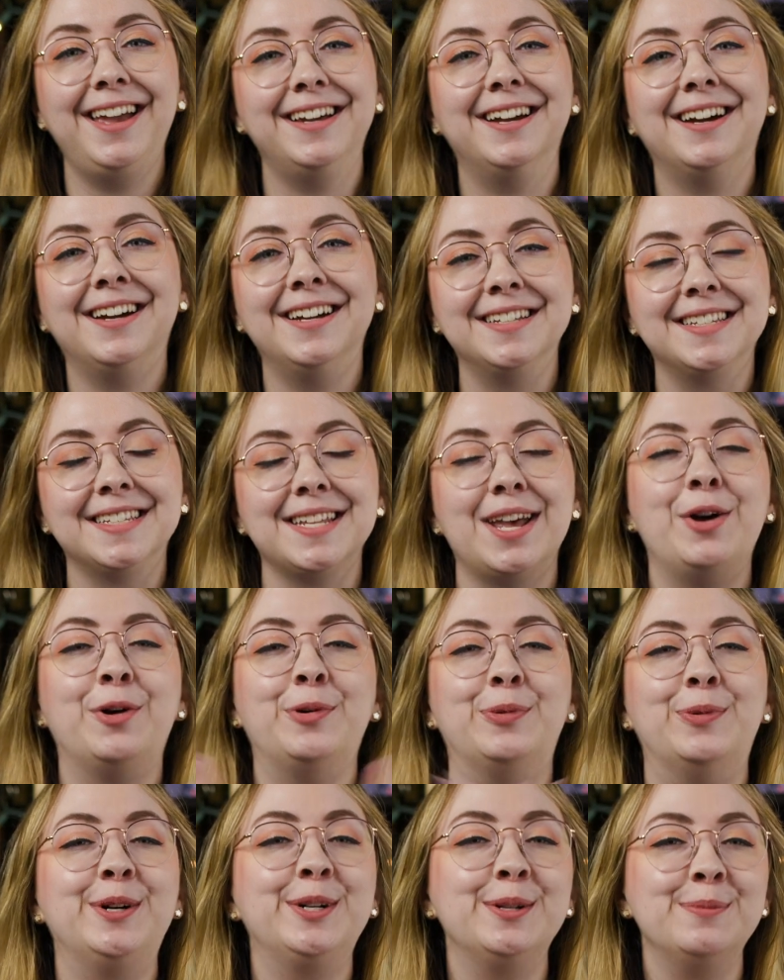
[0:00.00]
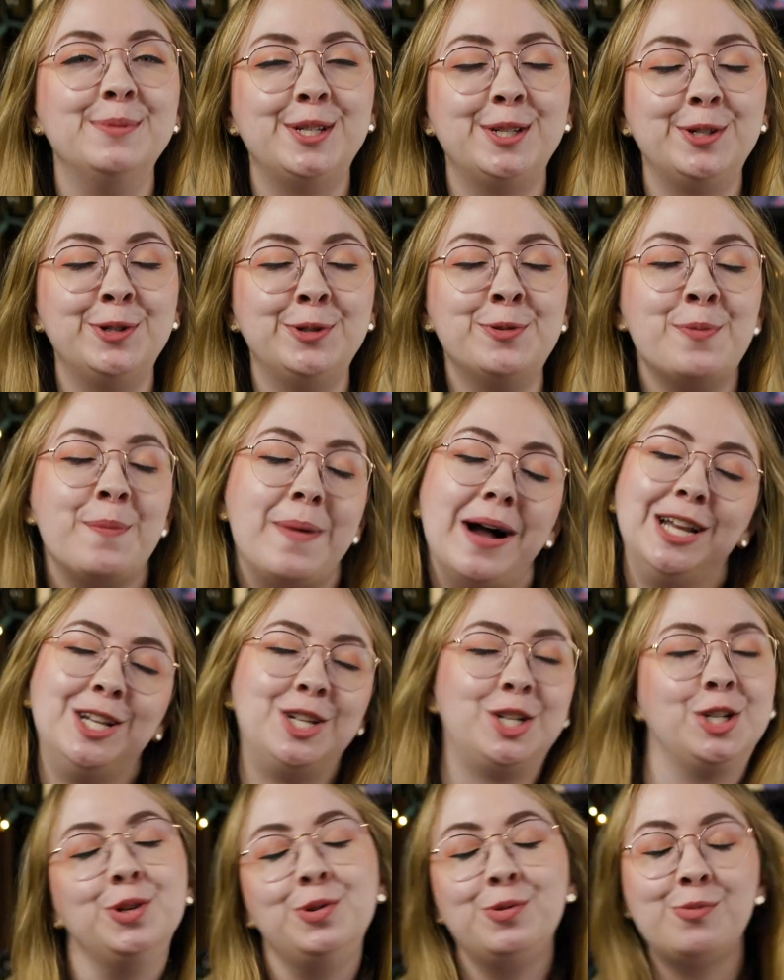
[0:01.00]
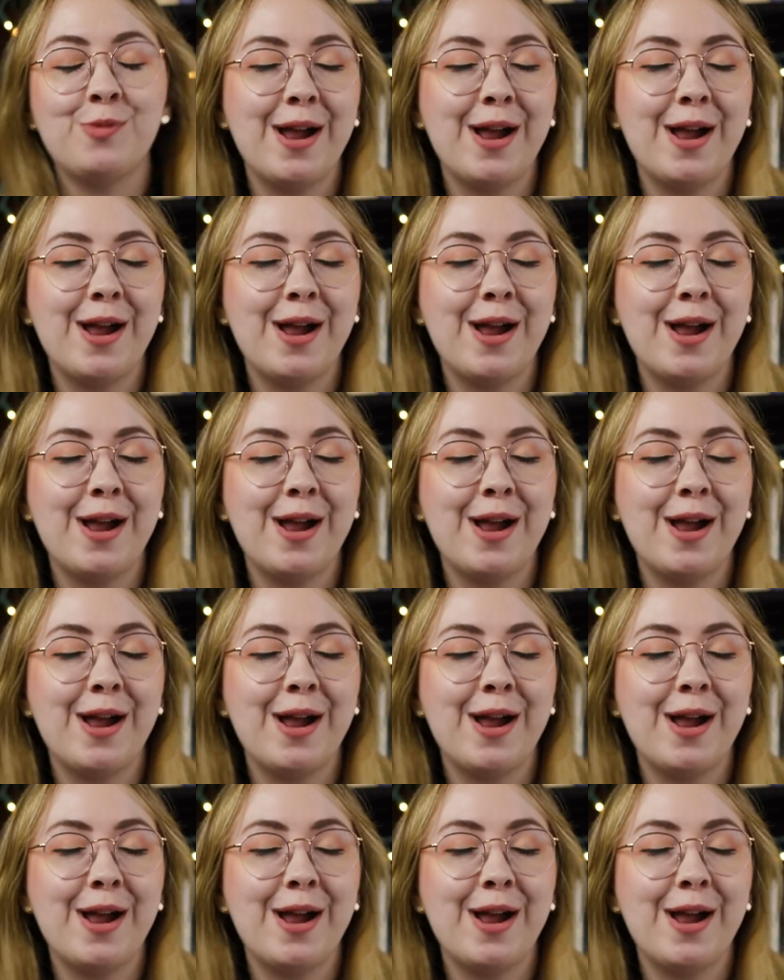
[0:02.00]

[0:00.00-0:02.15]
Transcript: guys, welcome to my June